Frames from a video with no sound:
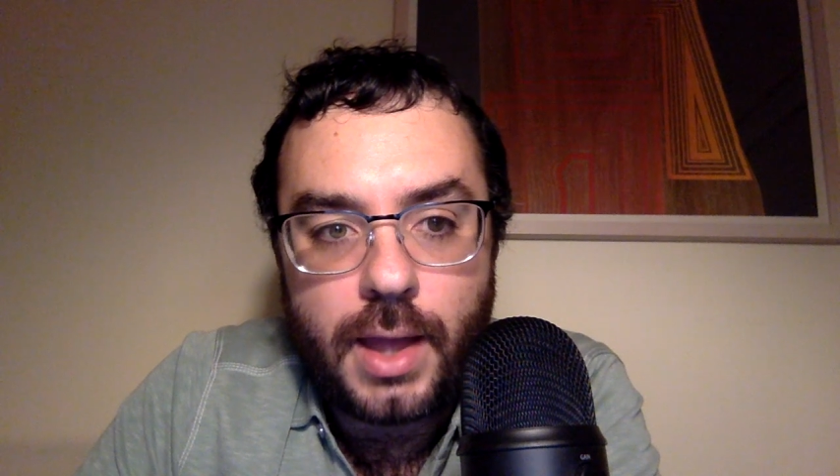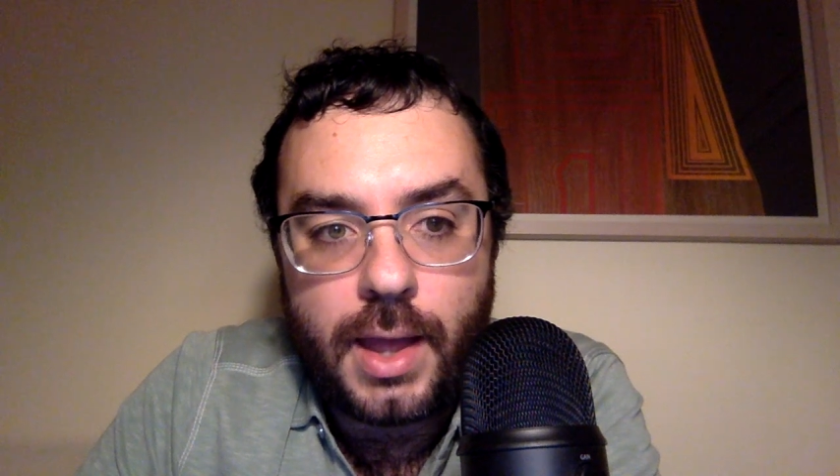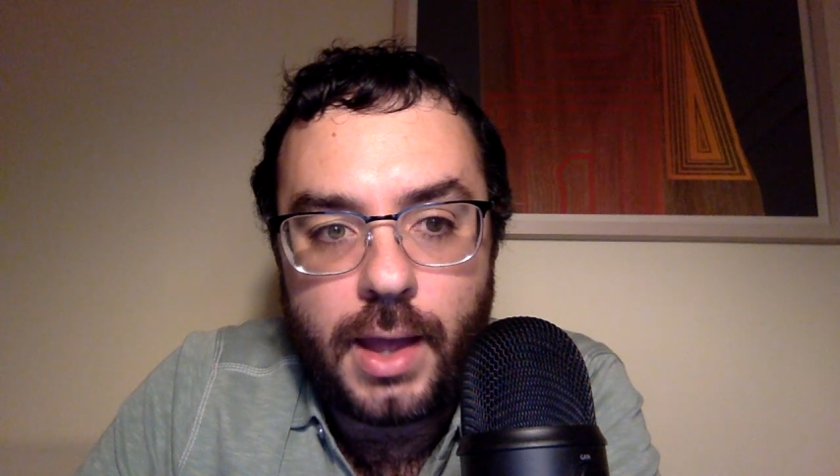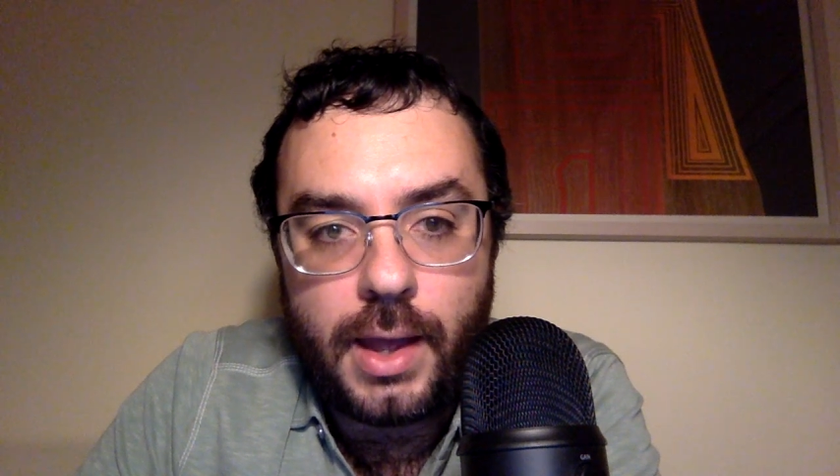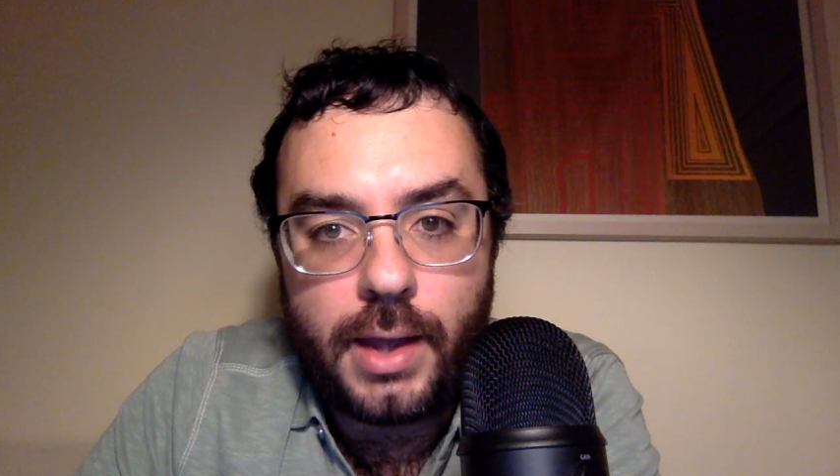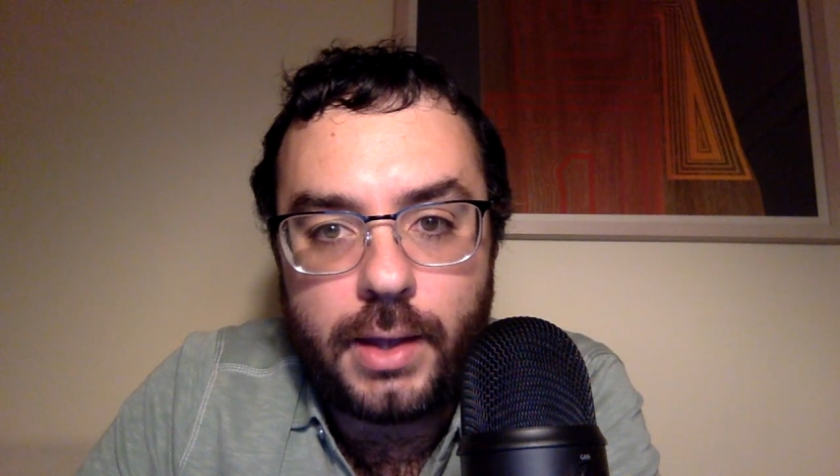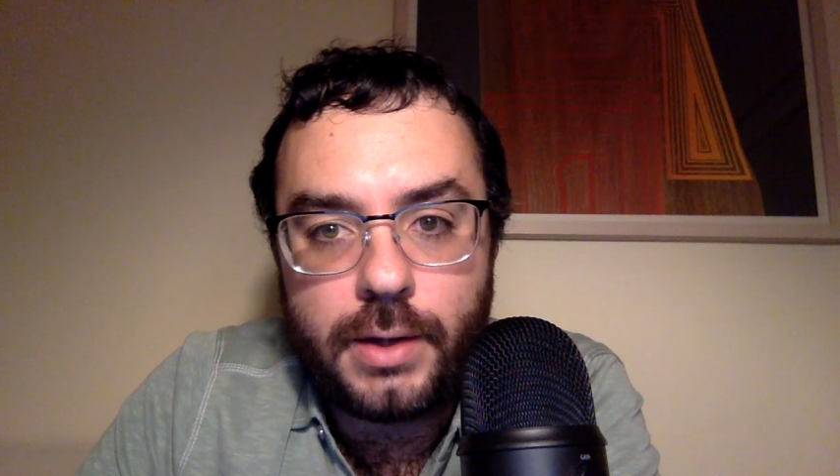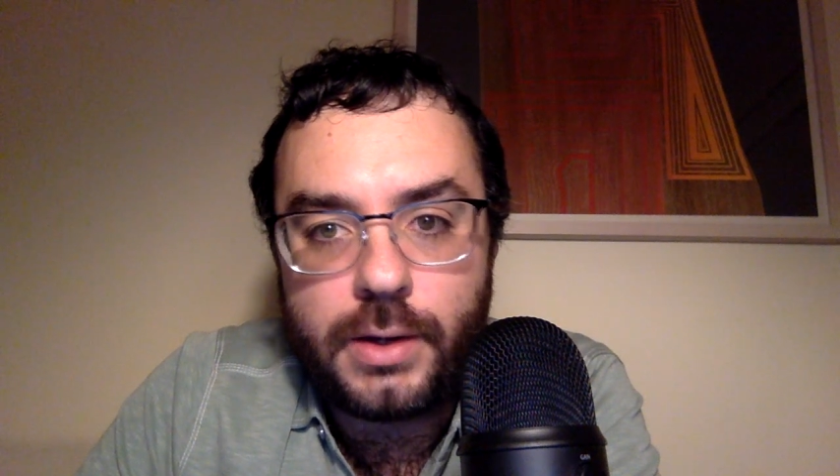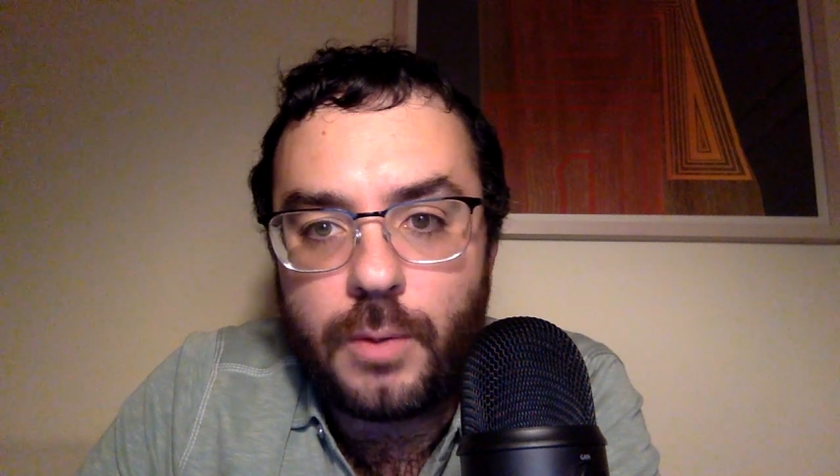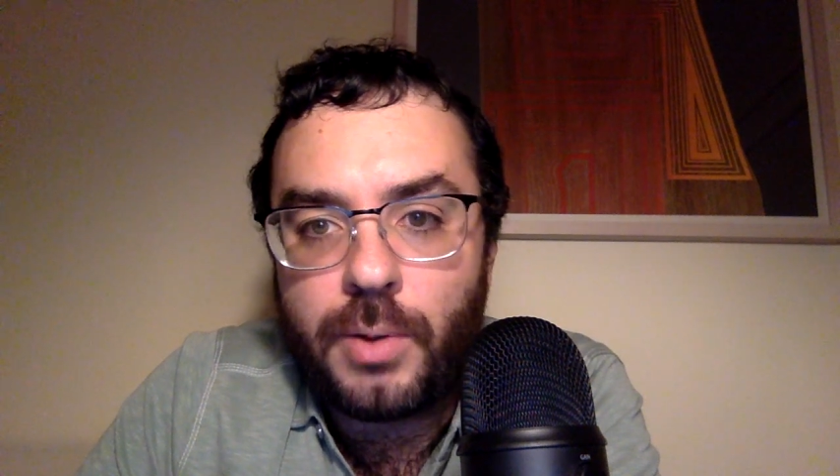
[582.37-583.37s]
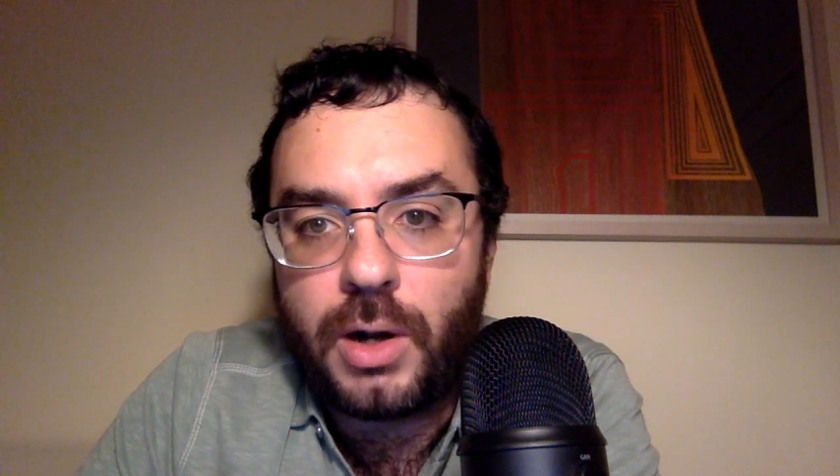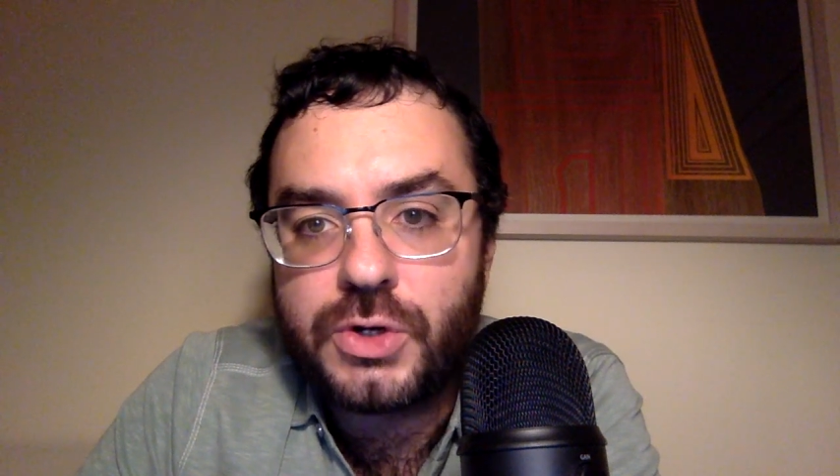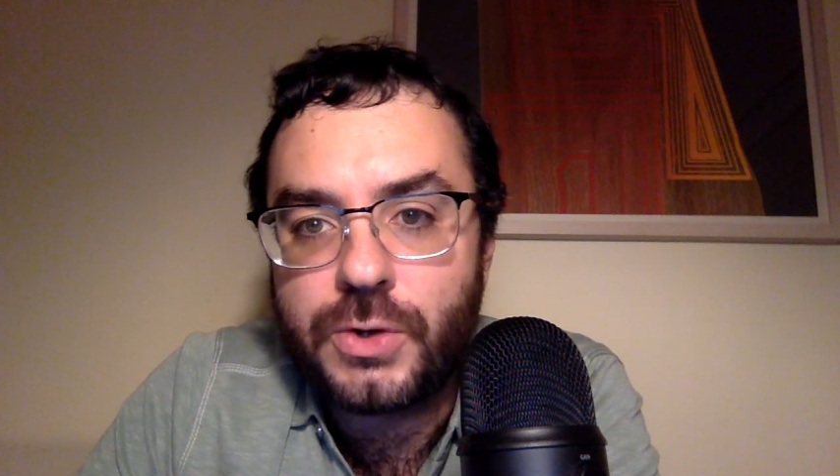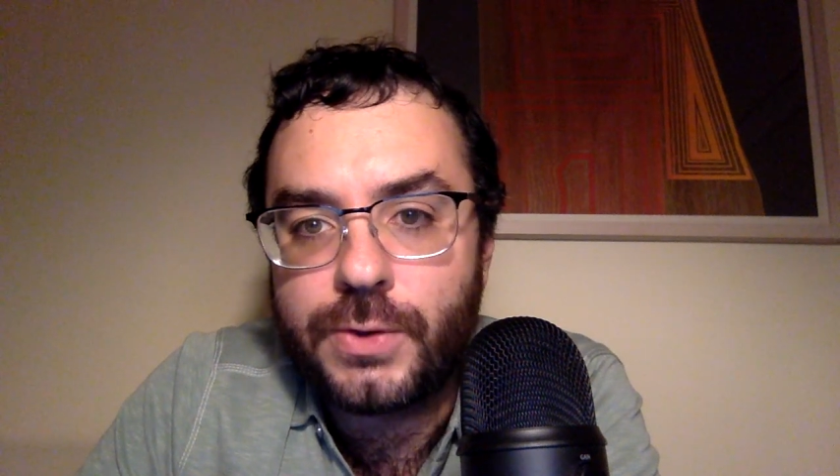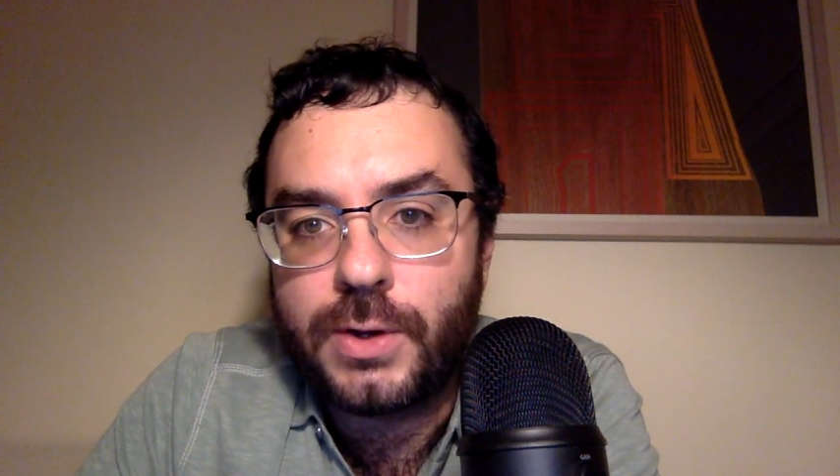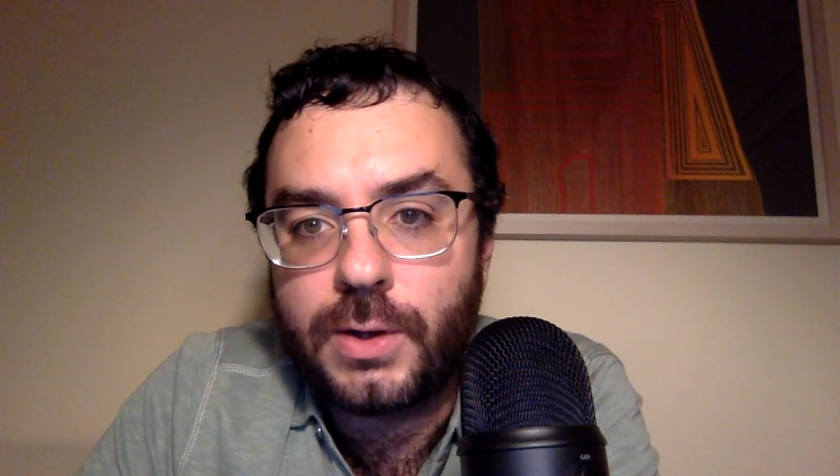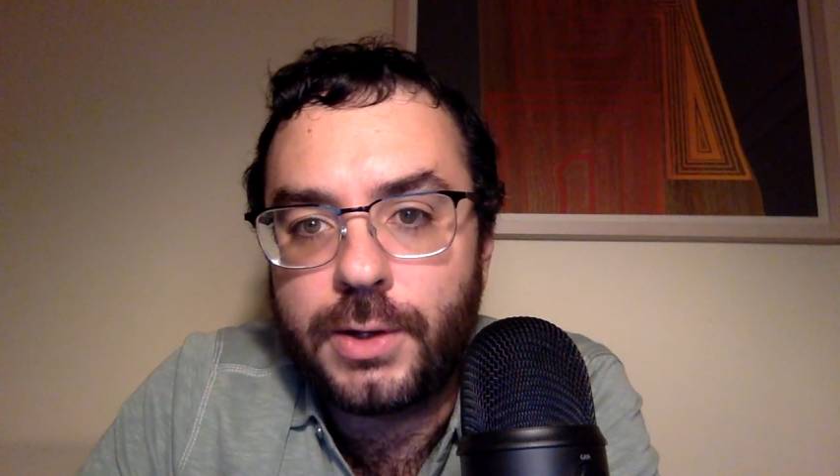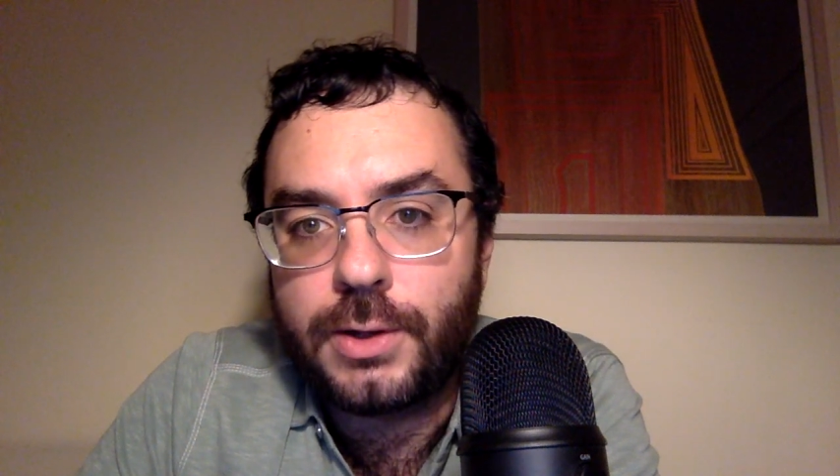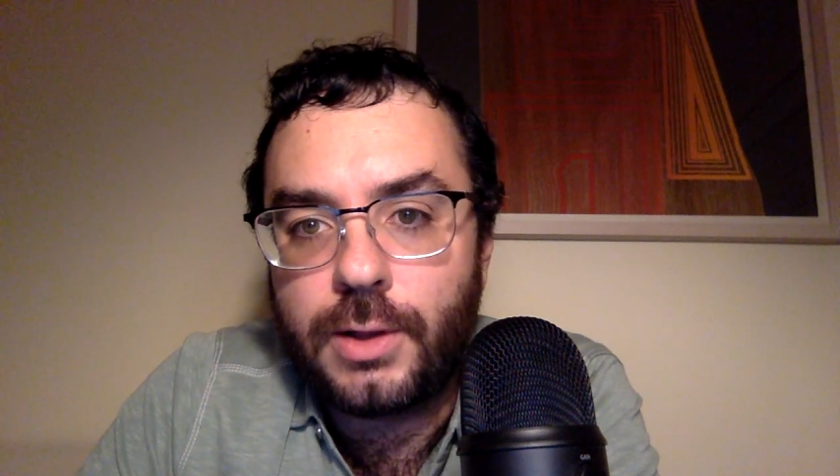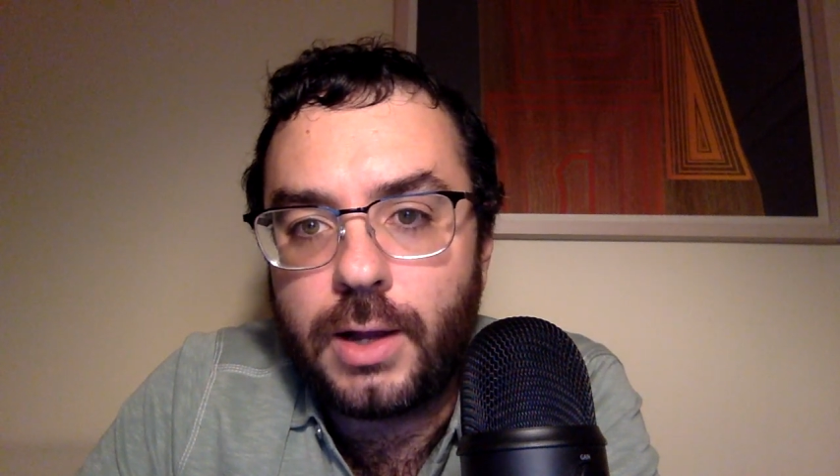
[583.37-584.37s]
and puncture their
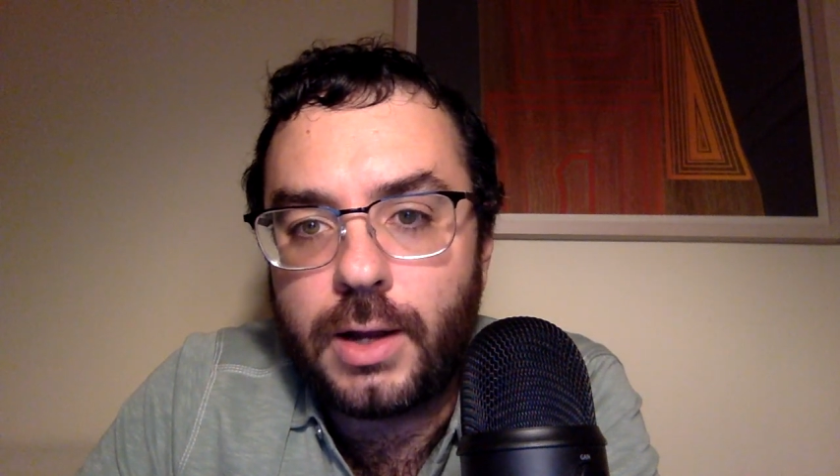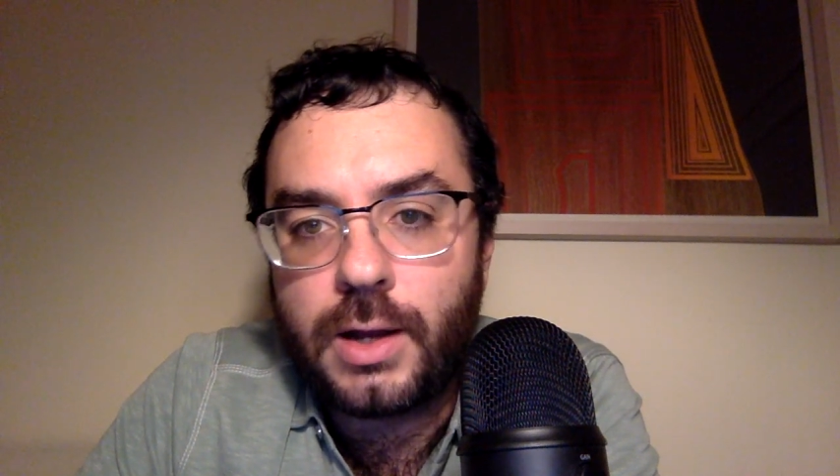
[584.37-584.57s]
little